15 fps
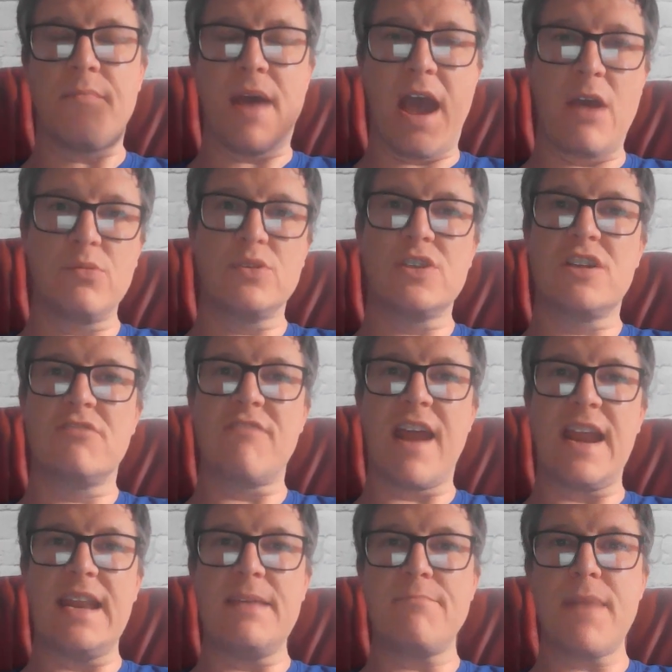how to
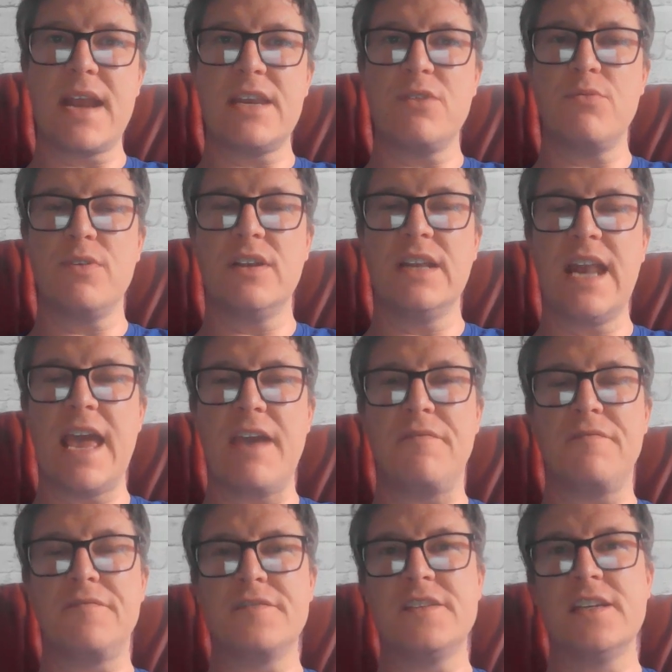correctly manual
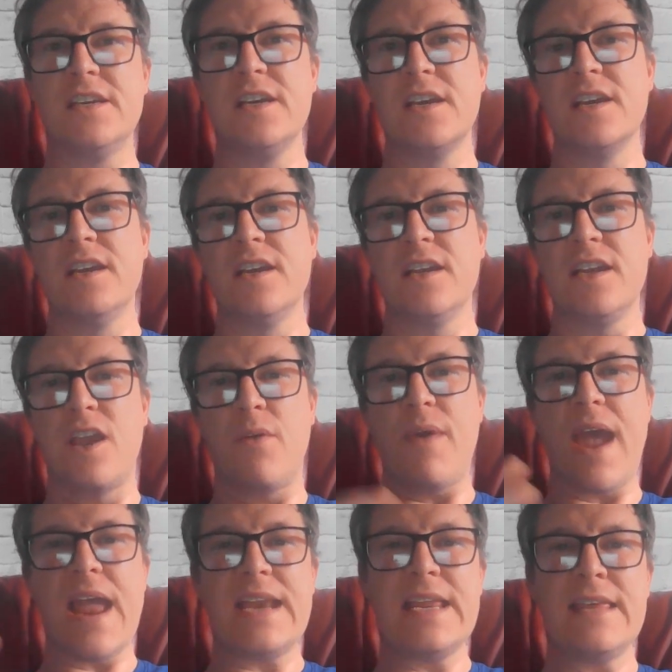lift.
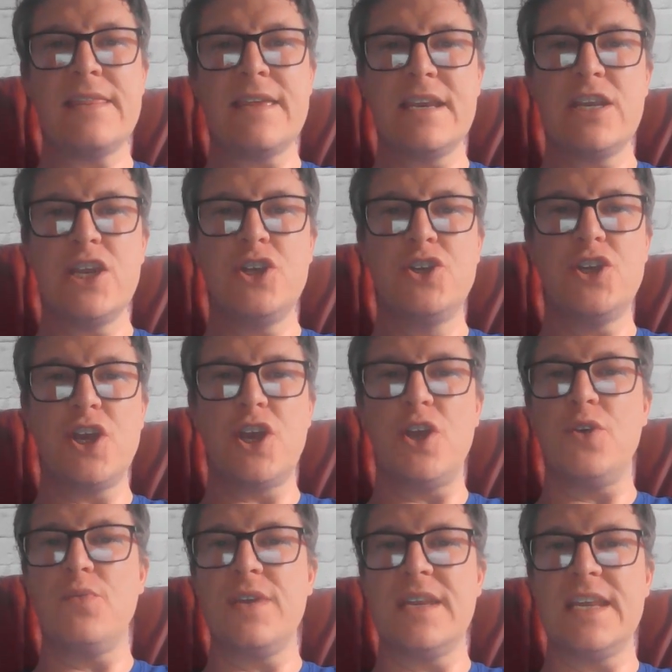Anything you
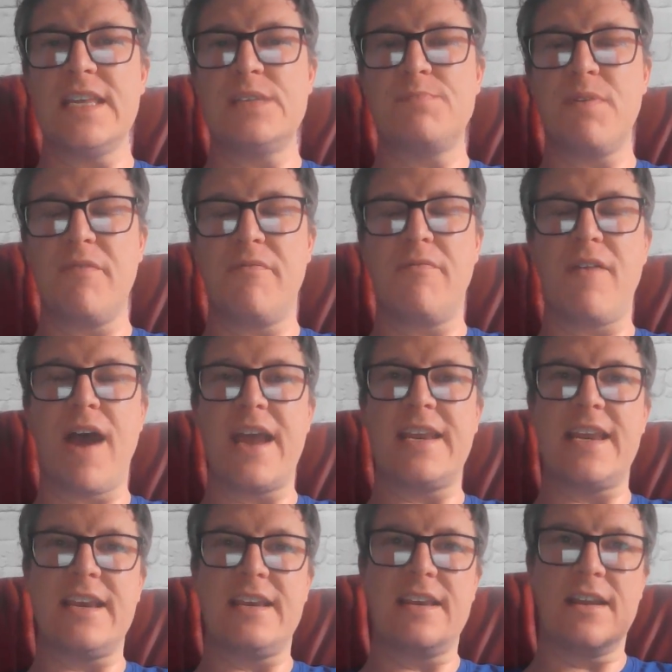do, you need to be
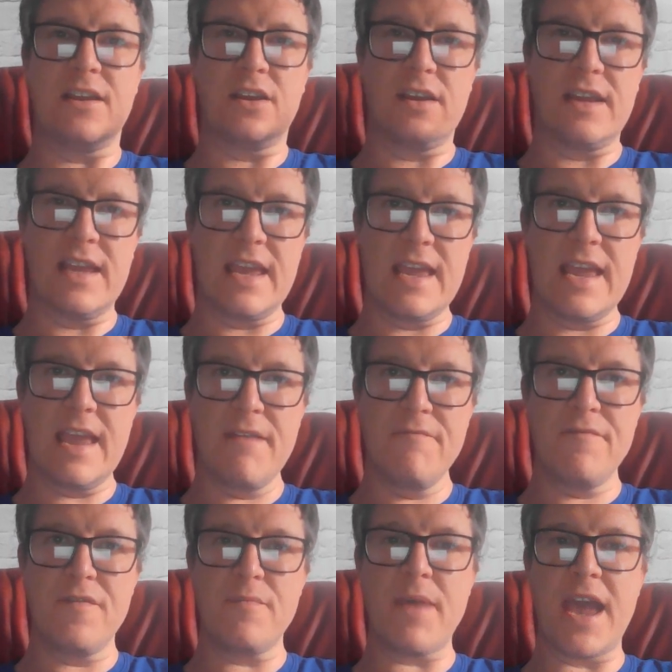providing
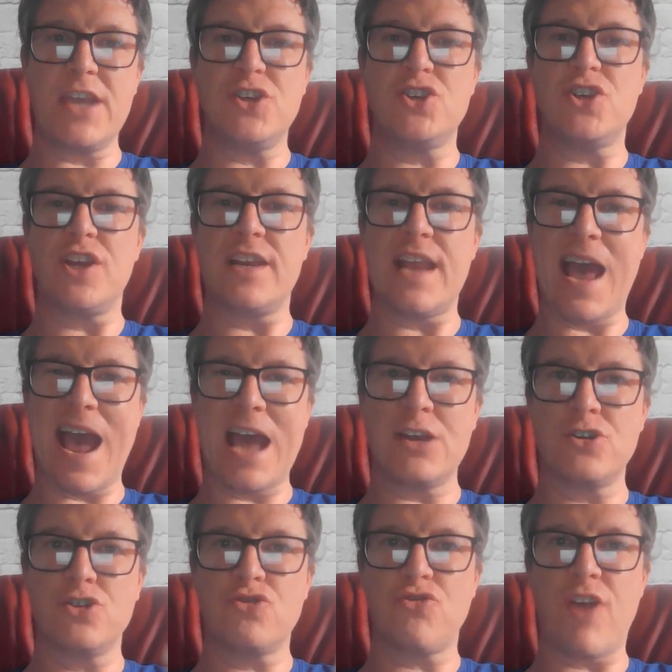information
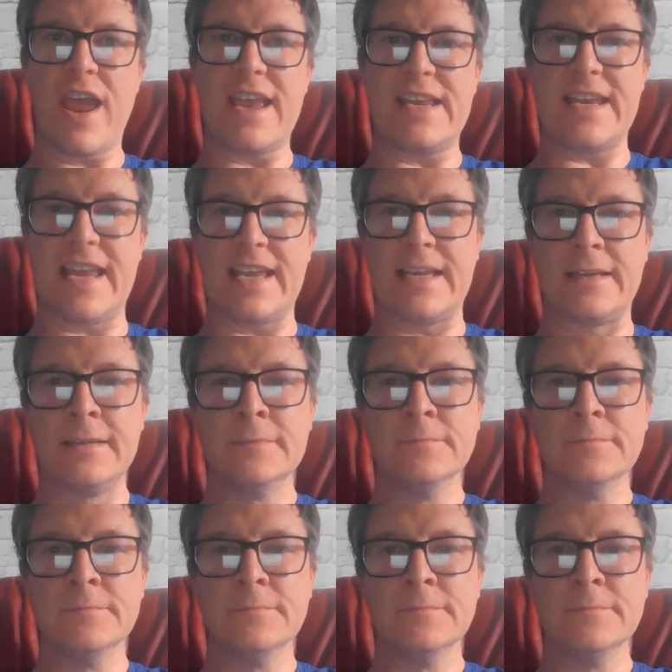and training.